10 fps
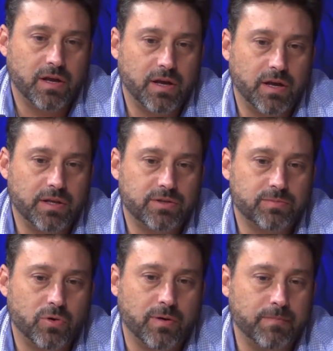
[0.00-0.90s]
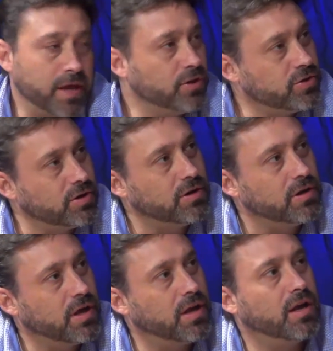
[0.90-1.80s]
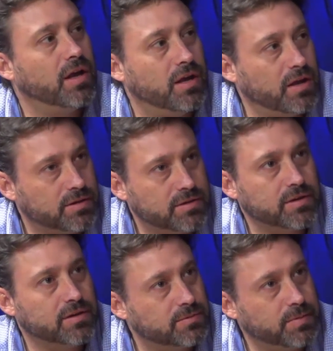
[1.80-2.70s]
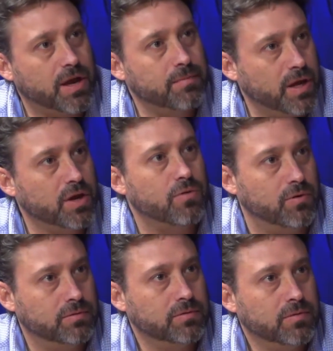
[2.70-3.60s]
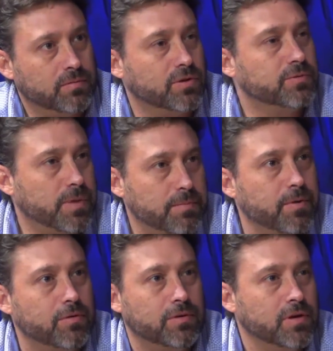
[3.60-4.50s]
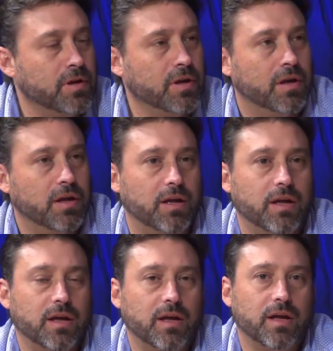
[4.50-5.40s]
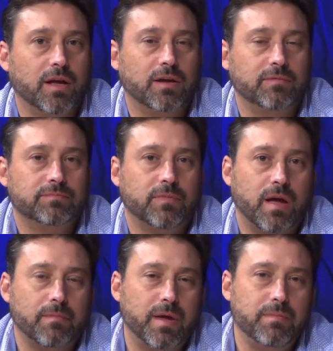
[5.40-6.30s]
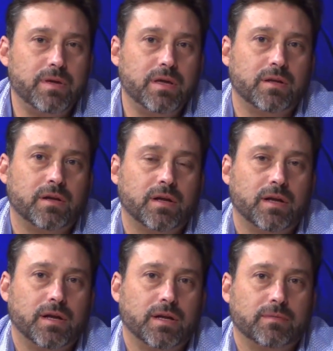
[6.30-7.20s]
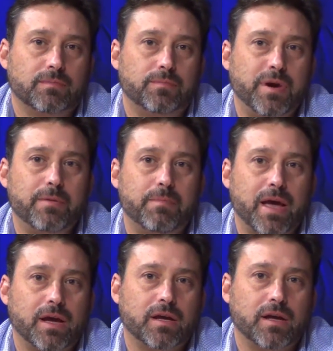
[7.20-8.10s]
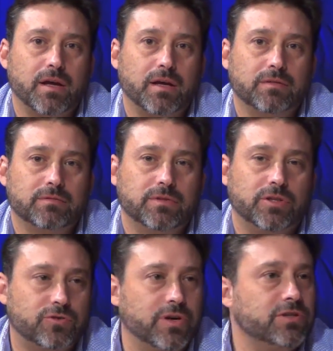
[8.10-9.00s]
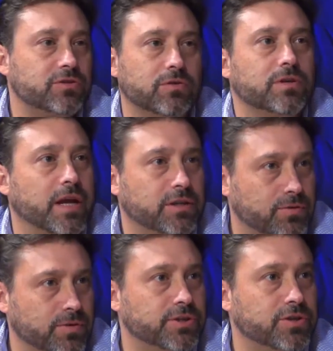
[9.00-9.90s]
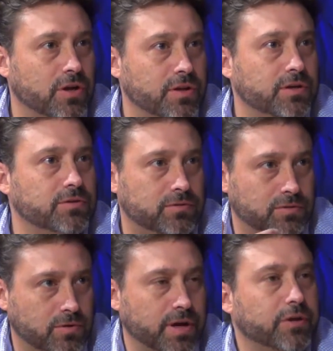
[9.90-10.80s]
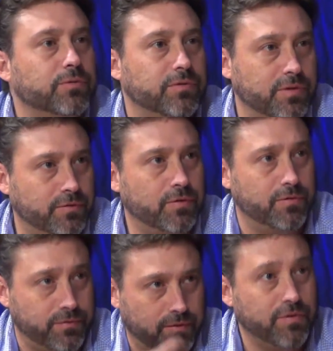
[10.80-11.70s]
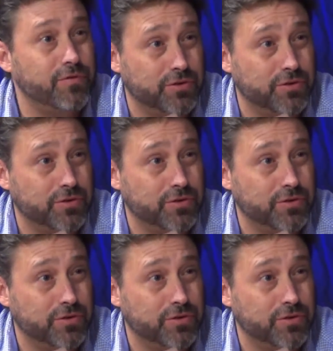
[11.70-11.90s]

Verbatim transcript: uh, it's more mature, uh, it's it's becoming equal because people uh, maybe bring back the trust to connect to each other, to connect with, with, with